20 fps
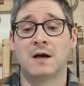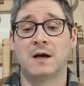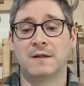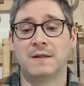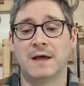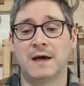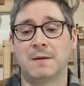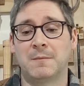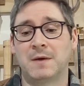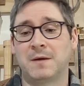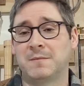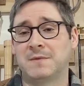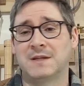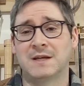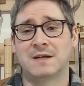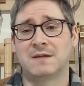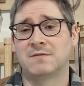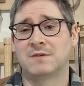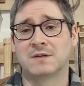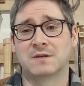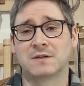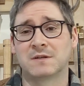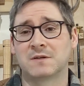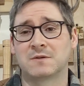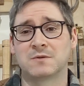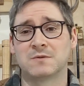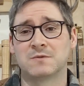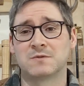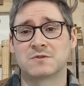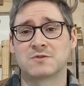And that even
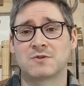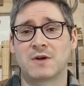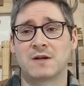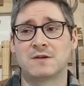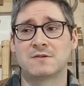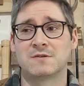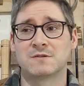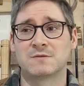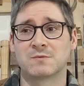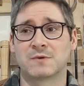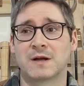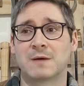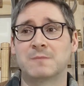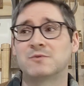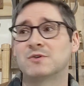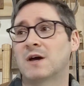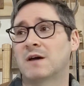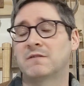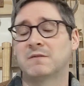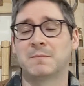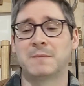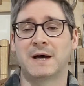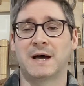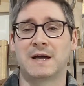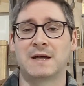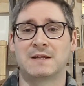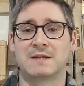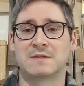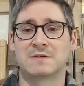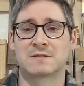includes strangers. When I'm driving
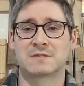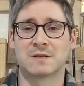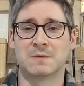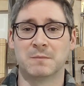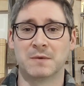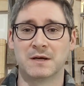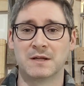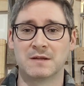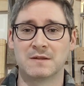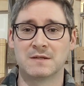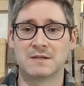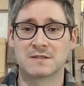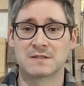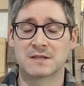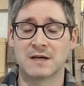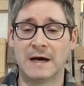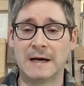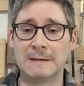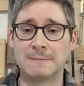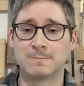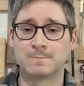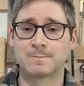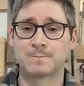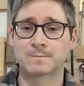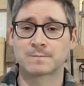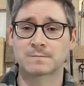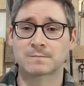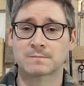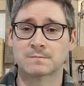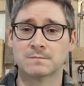by and there's somebody that's got
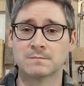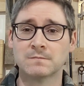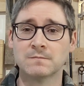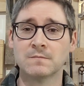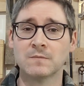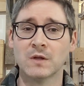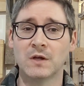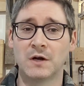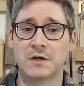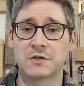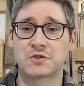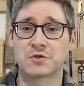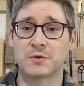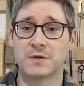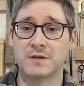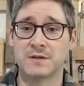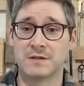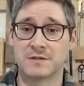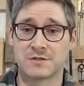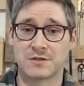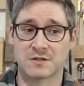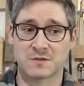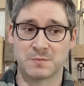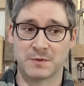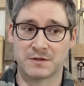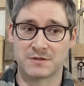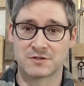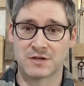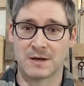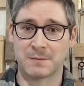a tree that's just
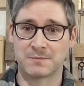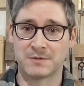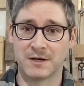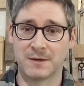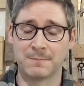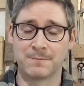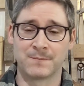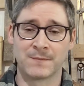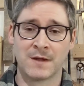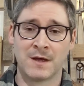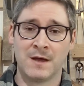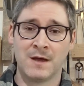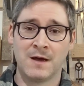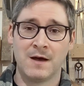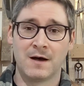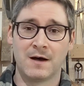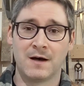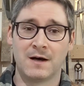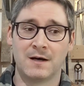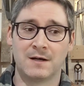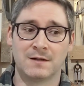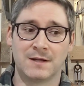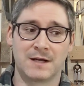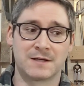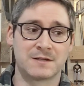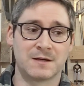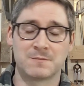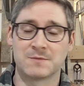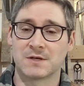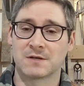being chopped up, a lot
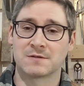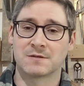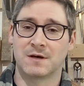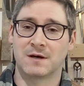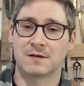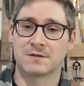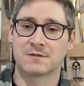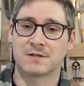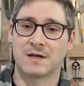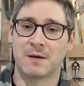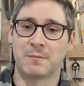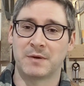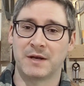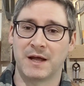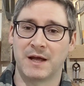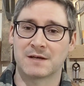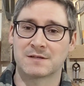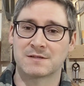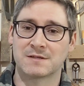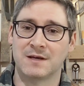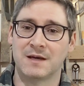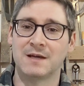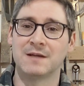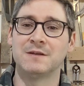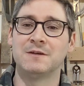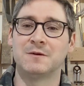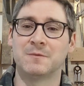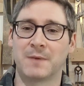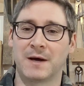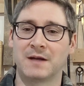of times I'll stop and ask, hey,
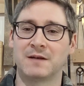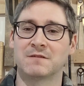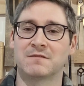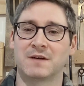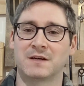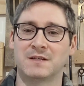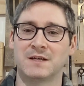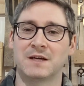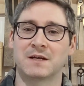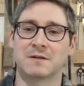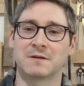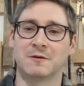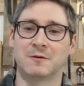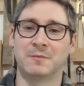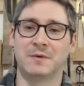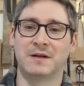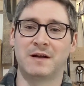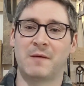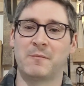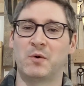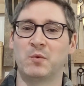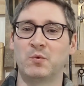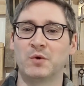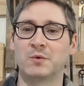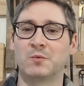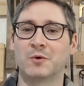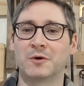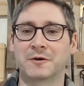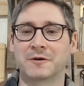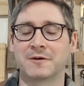do you mind if I take a little bit? I'm a
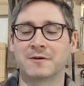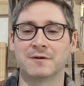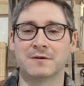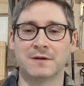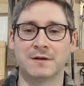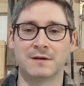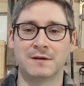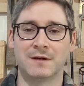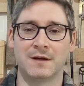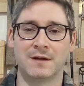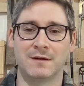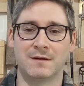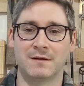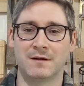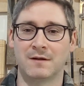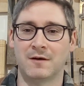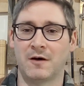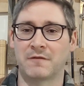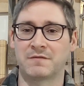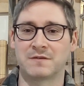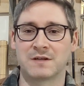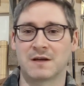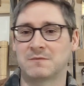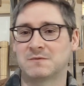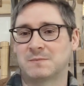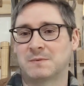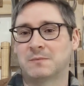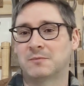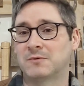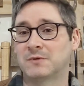woodworker, and
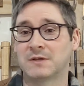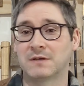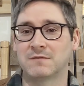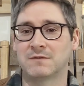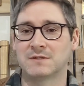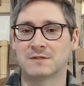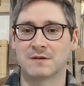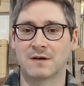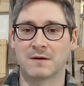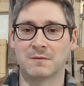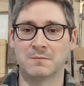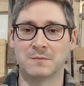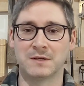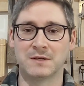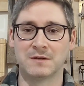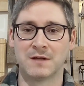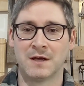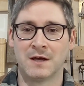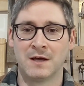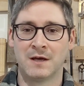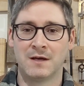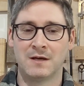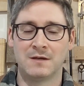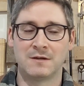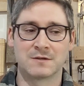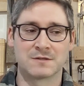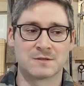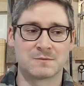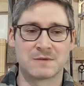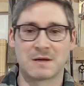oftentimes people will give you some,
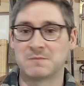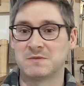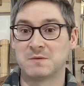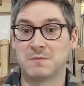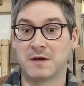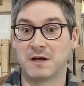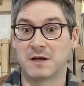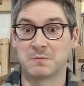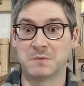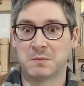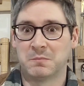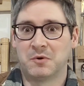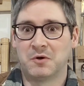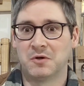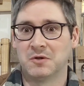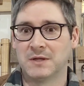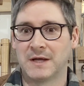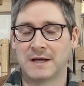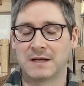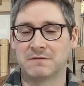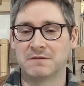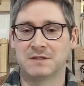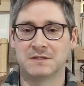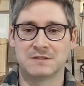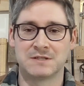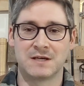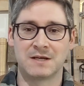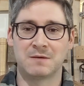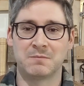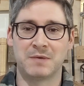and sometimes you make them a bowl out of
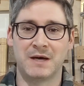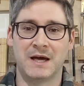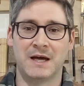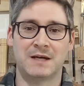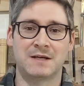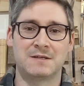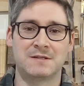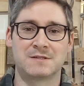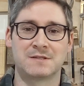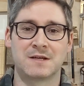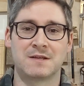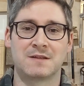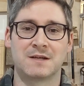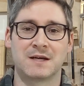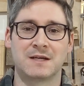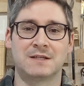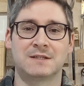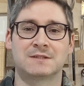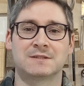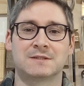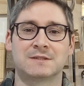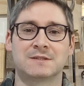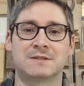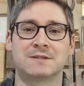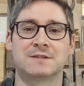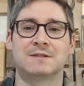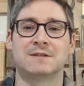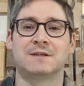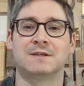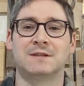it, take it back, and you say thanks,
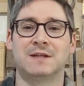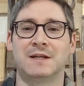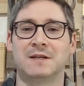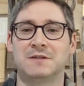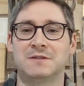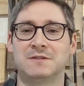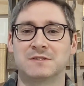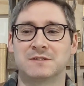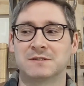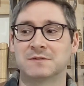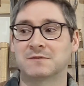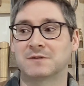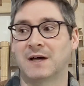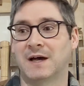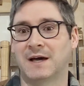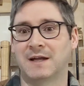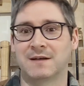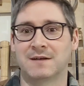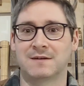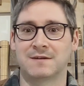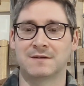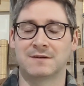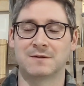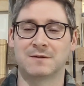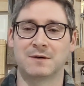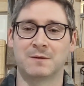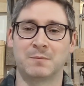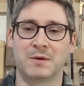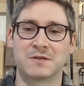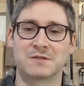and then you still got
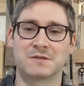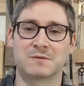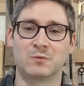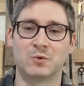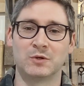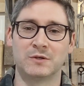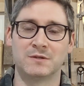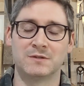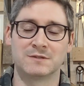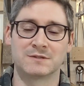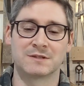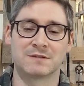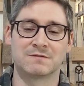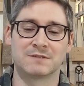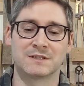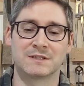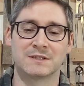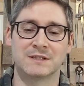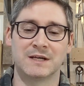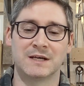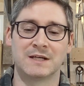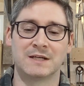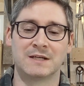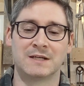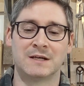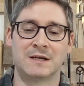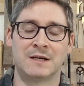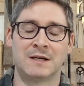a bunch of wood and stuff like that.